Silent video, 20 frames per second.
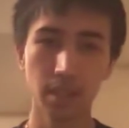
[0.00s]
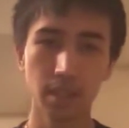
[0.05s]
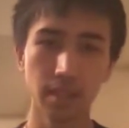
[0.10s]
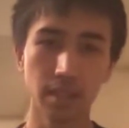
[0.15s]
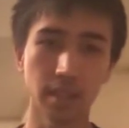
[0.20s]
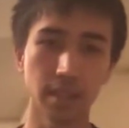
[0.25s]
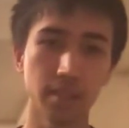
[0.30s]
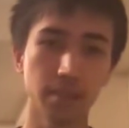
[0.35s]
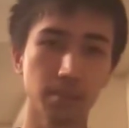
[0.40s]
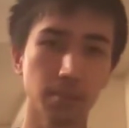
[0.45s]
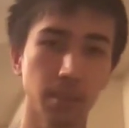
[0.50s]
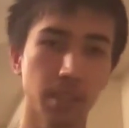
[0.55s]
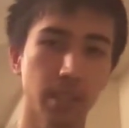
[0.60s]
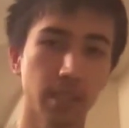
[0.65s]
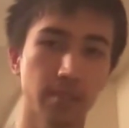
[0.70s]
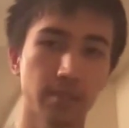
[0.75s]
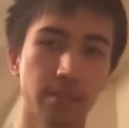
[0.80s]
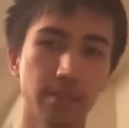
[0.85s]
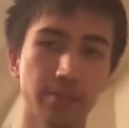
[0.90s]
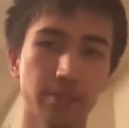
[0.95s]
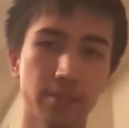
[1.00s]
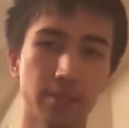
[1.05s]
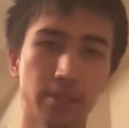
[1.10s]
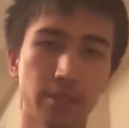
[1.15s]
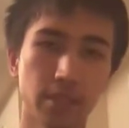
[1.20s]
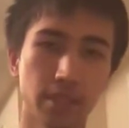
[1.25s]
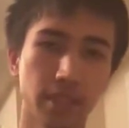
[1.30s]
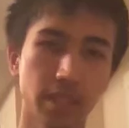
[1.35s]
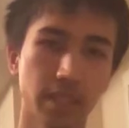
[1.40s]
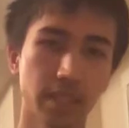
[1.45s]
That is why if you were
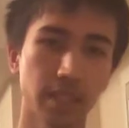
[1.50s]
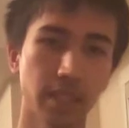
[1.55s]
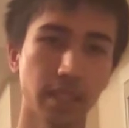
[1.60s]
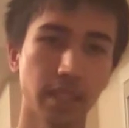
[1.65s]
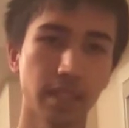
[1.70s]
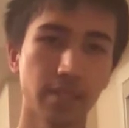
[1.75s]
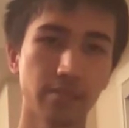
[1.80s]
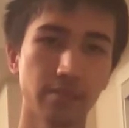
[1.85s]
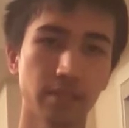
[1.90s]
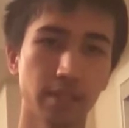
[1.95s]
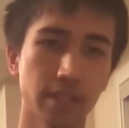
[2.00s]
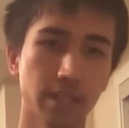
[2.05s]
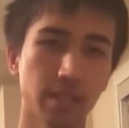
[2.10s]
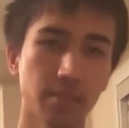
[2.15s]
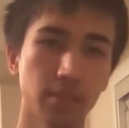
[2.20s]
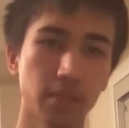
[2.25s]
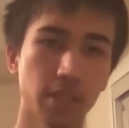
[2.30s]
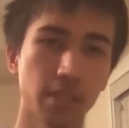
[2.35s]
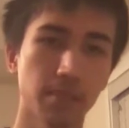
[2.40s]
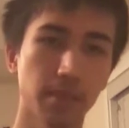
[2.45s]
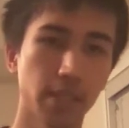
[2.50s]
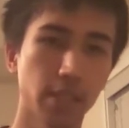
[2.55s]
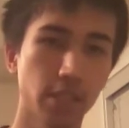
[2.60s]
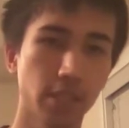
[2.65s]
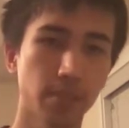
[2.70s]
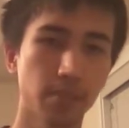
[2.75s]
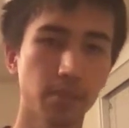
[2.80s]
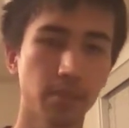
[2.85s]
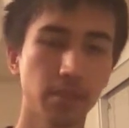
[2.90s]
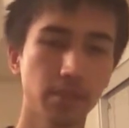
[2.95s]
looking at, for example, a
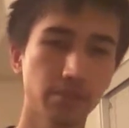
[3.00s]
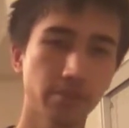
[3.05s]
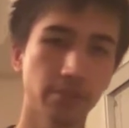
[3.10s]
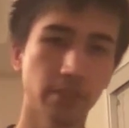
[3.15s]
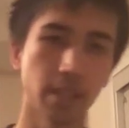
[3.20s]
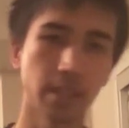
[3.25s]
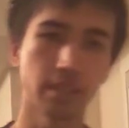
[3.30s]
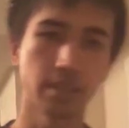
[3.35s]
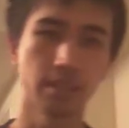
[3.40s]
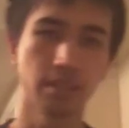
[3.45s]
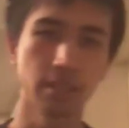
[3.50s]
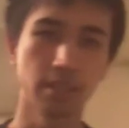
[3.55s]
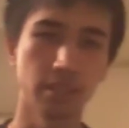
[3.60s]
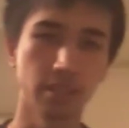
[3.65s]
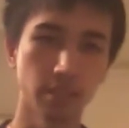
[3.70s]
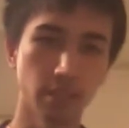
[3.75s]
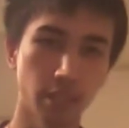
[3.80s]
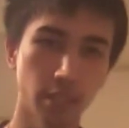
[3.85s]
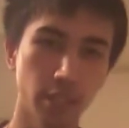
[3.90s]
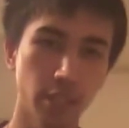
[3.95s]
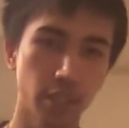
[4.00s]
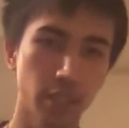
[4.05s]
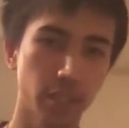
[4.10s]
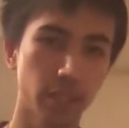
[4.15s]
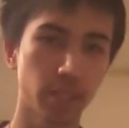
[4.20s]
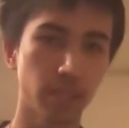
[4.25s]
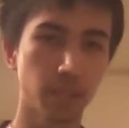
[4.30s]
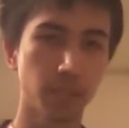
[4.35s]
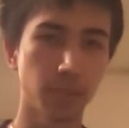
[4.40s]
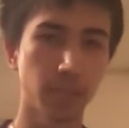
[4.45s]
spaceship launching
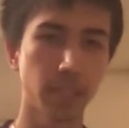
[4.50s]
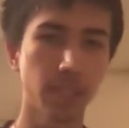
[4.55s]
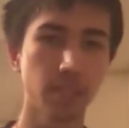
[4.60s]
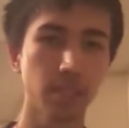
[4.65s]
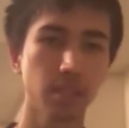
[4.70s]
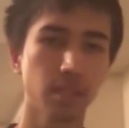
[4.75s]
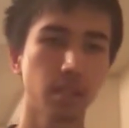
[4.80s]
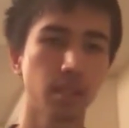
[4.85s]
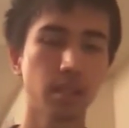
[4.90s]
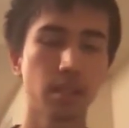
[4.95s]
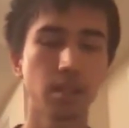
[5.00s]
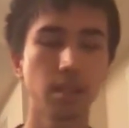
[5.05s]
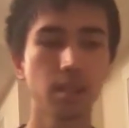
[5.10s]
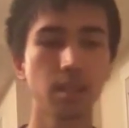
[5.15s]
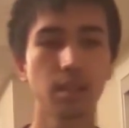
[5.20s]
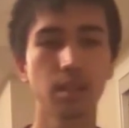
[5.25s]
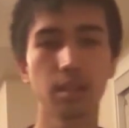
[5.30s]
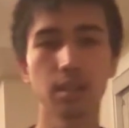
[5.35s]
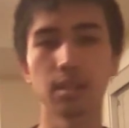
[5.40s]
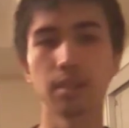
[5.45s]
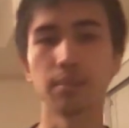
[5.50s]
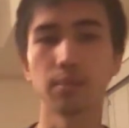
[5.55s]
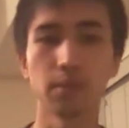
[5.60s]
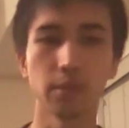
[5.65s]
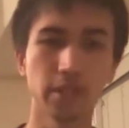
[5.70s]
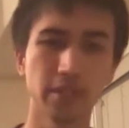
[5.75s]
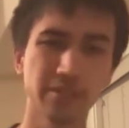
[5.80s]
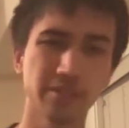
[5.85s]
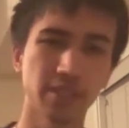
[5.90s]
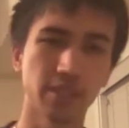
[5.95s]
into space,
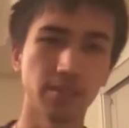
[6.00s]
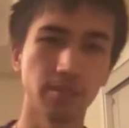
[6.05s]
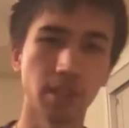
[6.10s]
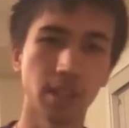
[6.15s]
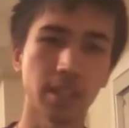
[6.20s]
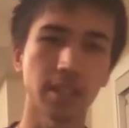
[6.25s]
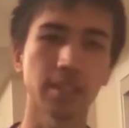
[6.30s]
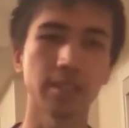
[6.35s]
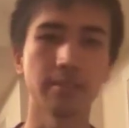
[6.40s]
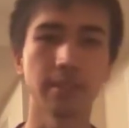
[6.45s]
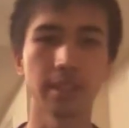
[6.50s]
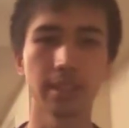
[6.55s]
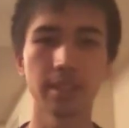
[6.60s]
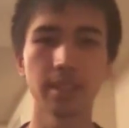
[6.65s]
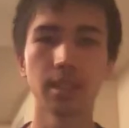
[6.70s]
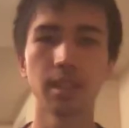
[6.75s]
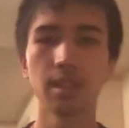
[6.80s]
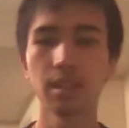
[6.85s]
or even a rocket, right?